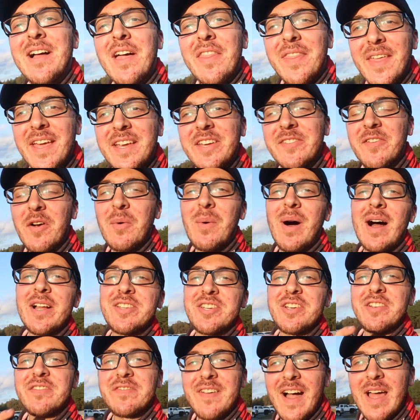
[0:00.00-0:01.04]
Thank you for
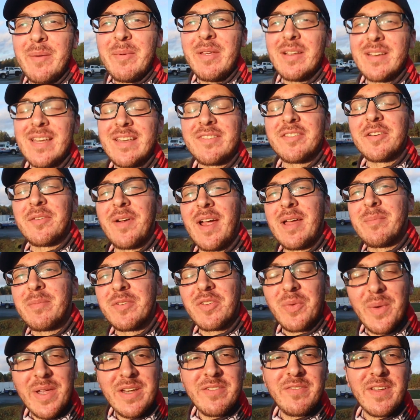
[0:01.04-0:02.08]
watching. Find me on Instagram
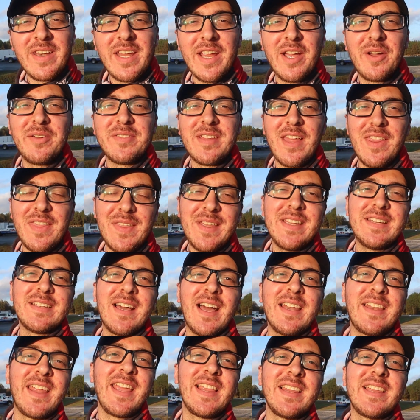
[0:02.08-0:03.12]
between videos at
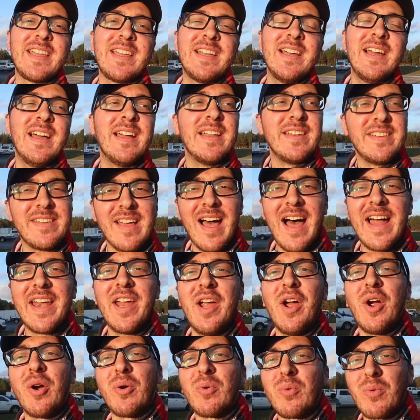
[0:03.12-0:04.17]

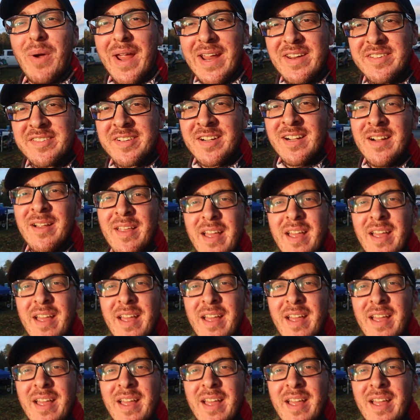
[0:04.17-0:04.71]
The.Daily.Racer.